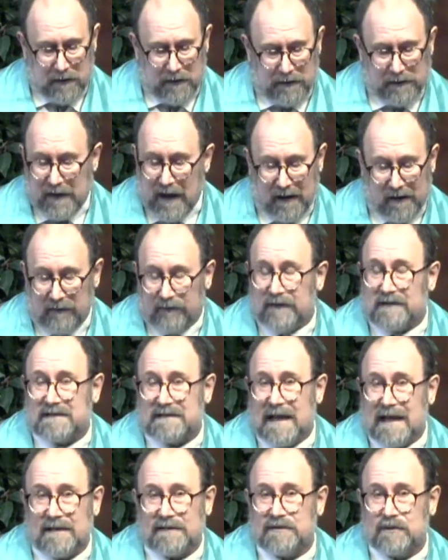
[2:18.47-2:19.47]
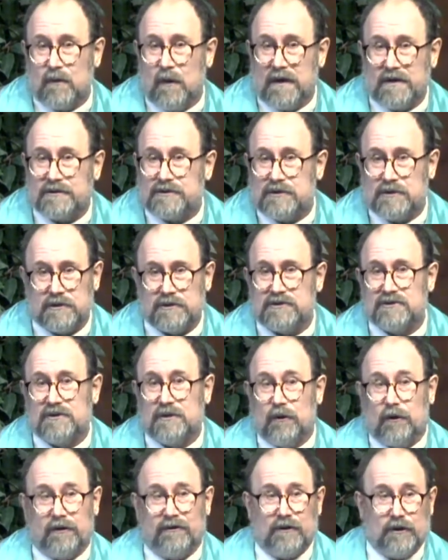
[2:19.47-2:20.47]
None of us asked questions
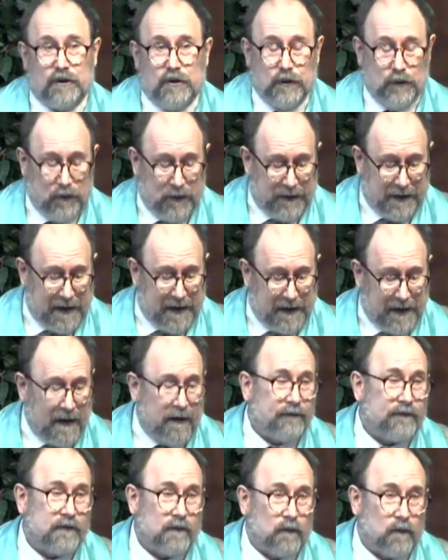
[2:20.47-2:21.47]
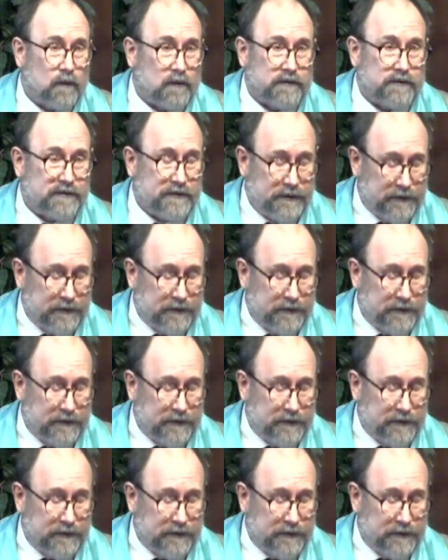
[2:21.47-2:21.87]
during the Q&A afterwards.